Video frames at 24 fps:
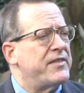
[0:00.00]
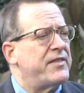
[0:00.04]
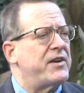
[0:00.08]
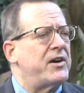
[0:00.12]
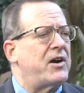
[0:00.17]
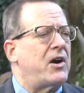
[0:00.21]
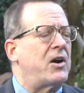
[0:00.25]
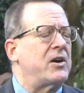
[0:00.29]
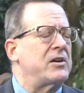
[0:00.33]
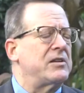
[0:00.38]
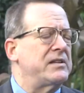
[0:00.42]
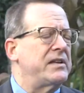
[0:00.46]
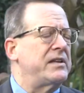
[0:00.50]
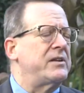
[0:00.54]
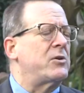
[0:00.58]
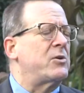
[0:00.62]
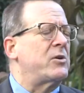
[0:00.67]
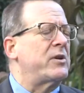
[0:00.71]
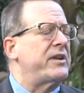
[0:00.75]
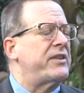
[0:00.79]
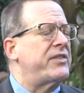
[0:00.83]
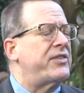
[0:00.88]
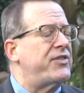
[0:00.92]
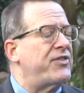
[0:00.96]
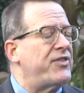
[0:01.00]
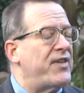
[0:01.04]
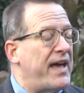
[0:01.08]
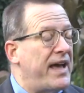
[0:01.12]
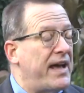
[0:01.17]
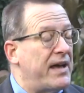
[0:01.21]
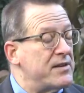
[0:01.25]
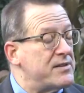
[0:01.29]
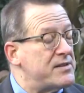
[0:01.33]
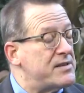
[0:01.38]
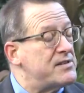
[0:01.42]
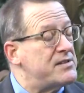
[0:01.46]
There are literally
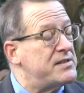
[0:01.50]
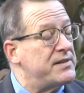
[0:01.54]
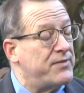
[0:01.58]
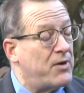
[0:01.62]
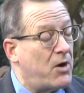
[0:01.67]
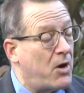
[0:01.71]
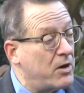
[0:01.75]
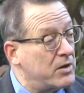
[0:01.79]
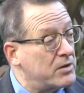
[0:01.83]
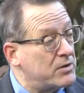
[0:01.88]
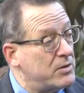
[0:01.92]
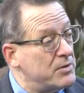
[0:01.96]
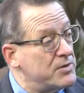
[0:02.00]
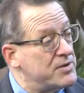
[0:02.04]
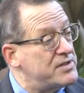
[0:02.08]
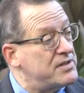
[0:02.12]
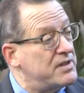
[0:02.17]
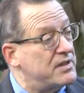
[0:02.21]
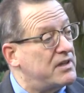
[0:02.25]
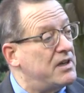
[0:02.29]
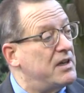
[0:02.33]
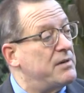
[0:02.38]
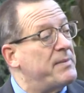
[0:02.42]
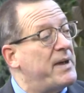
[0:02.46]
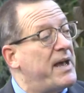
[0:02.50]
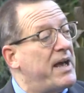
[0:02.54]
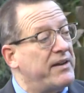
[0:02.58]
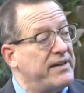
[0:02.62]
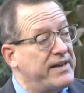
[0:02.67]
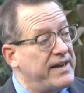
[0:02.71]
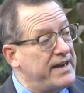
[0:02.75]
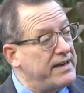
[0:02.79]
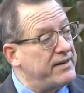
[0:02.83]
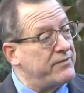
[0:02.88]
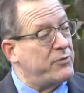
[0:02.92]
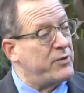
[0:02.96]
thousands of articles that come
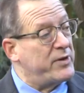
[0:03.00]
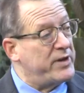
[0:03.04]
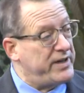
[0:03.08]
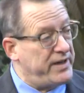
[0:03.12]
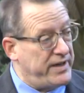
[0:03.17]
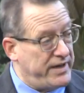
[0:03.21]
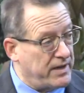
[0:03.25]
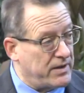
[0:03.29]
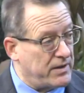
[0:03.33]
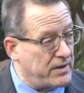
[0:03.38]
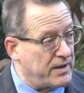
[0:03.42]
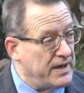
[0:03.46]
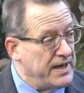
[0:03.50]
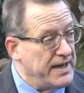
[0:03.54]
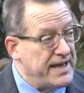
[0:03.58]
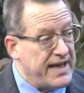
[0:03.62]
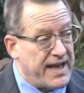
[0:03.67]
out every year,